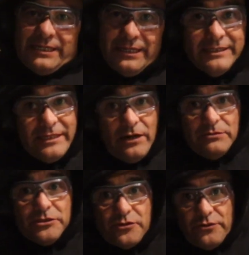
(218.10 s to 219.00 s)
Now, that's not
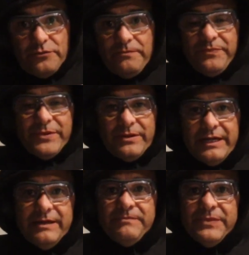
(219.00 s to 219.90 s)
always true,
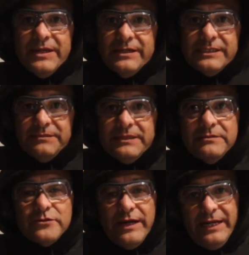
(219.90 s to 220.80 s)
okay?
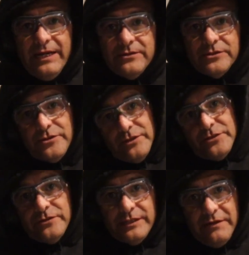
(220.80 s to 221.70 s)
Sometimes right-handers turn
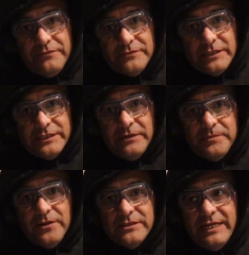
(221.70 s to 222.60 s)
to the
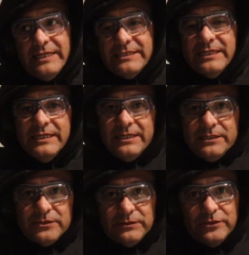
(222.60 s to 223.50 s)
southpaw stance,
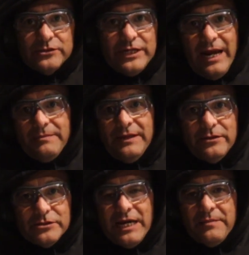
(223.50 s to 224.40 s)
so when they're
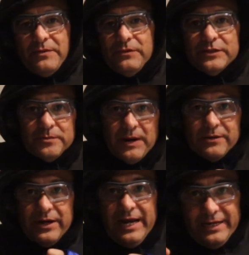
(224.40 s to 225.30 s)
jabbing with their
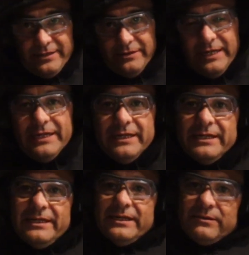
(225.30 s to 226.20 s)
power hand, okay?
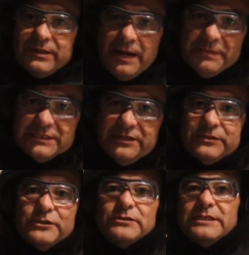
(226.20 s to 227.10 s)
What happens there
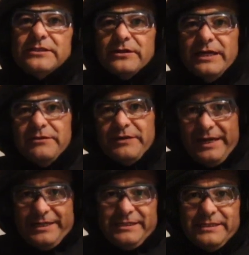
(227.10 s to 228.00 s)
is usually their left
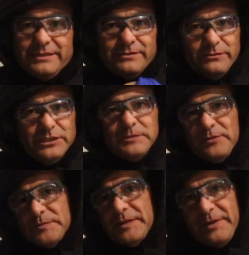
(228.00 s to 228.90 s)
hand, which is
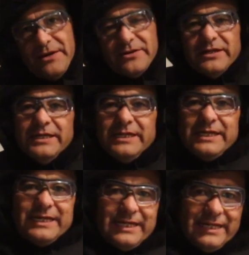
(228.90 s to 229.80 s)
supposed to be the power,
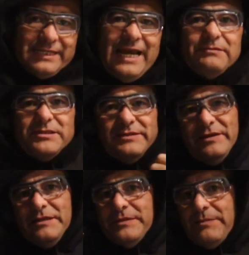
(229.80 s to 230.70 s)
they have to
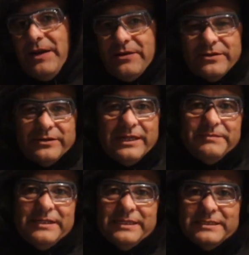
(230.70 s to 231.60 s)
develop that power, okay?
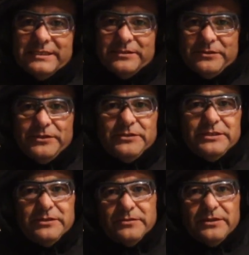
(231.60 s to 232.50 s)
Because so they're
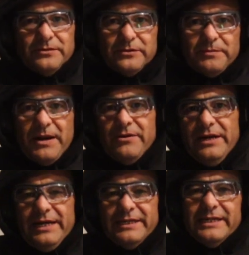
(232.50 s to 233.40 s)
using their power
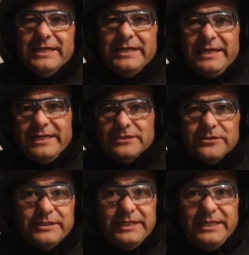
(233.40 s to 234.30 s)
hand as
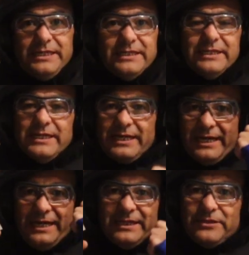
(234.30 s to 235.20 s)
their lead,
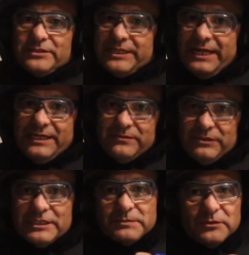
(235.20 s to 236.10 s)
and then their second,
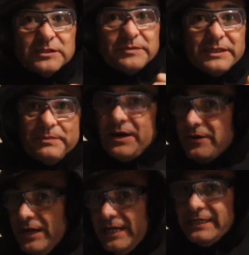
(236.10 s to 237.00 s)
which is supposed to be the
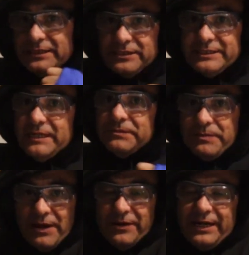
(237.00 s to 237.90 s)
power hand, like to set up the
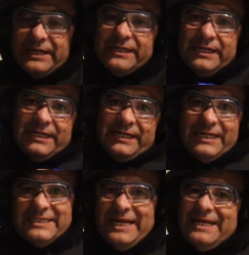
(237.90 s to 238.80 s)
power hand,
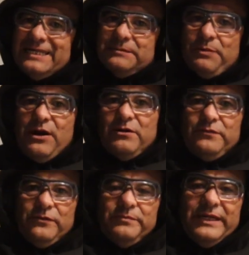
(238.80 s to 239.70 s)
is not as
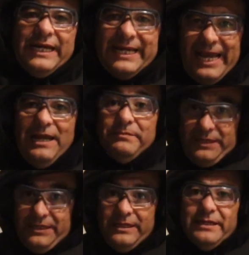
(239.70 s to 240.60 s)
powerful, but it can
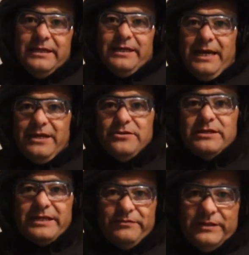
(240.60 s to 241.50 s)
be, and you
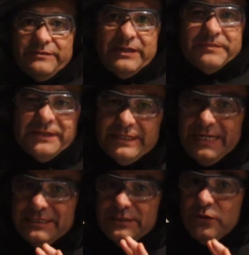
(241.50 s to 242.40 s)
can definitely develop it. And
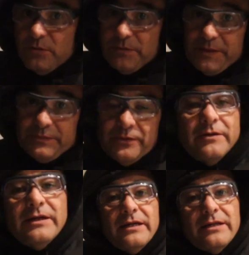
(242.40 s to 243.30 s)
that's normal people.
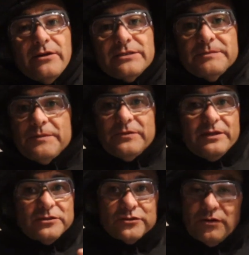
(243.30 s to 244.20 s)
There are some people that
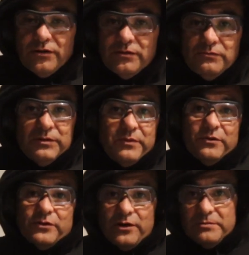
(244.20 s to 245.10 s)
are strong with
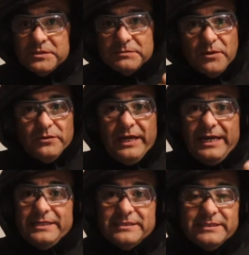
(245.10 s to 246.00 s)
both arms, both
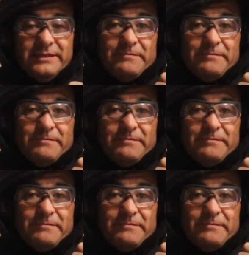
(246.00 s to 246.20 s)
hands.